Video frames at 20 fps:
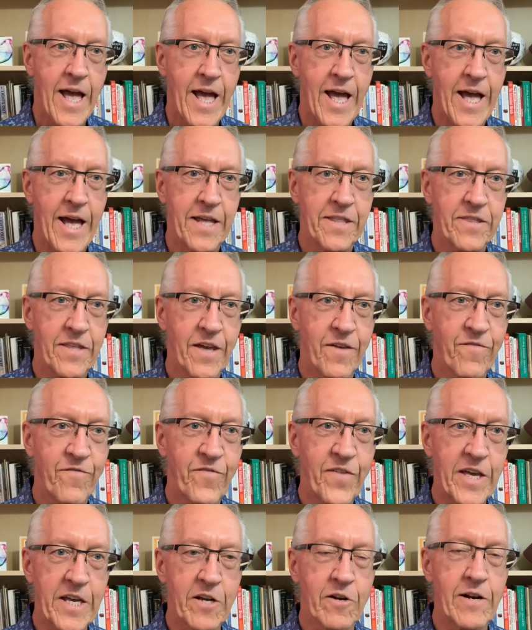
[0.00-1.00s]
and they
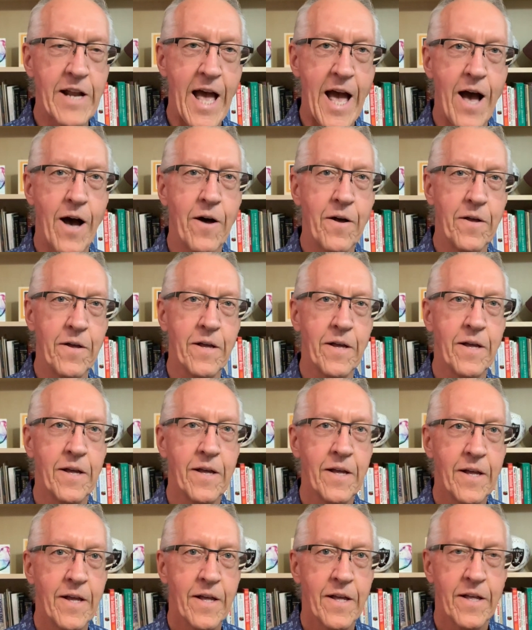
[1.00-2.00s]
figured out
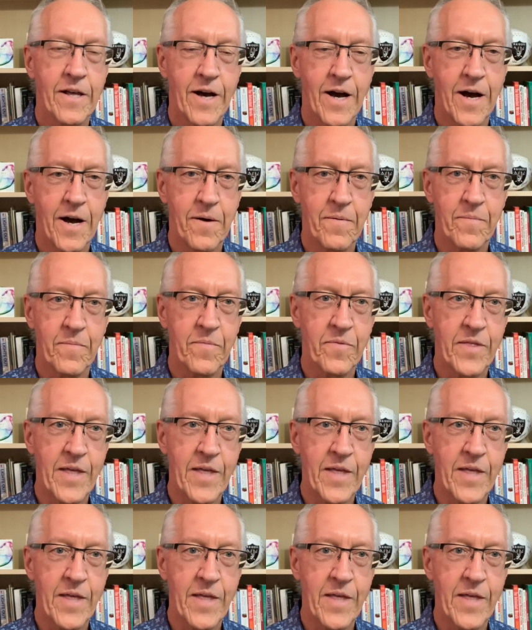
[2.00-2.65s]
um,